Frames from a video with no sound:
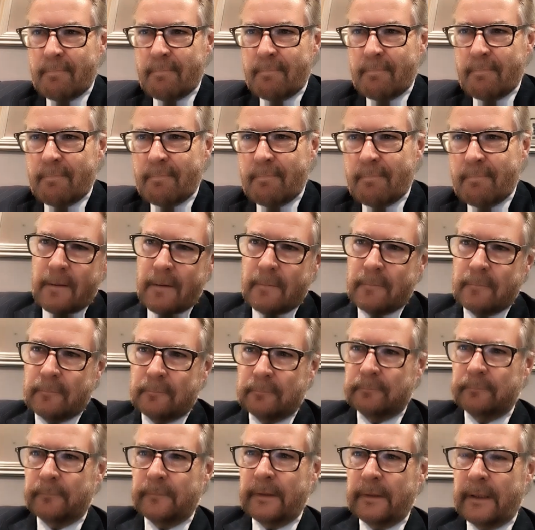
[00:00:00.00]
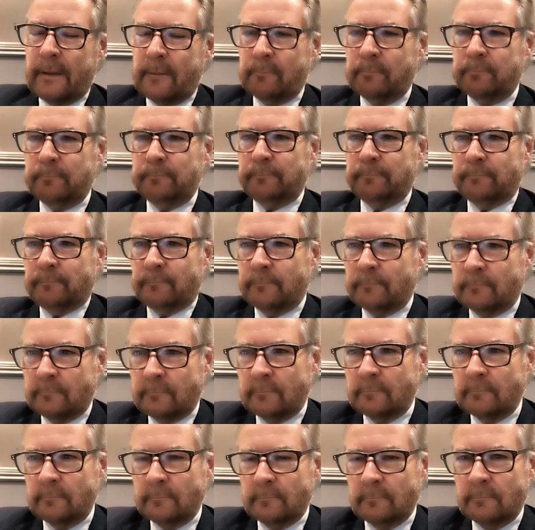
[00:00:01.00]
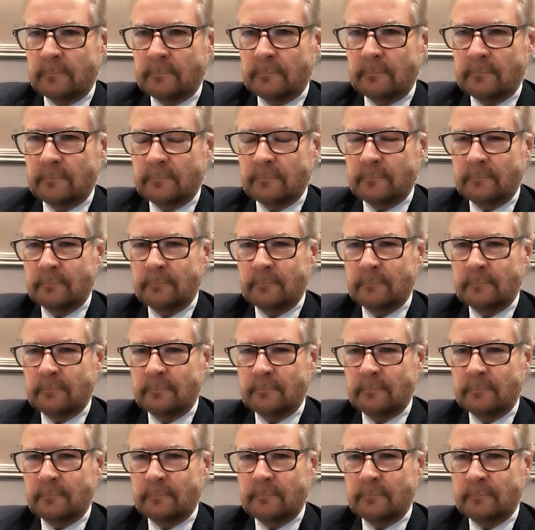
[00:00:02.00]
first time. And obviously, yep. we know of whom we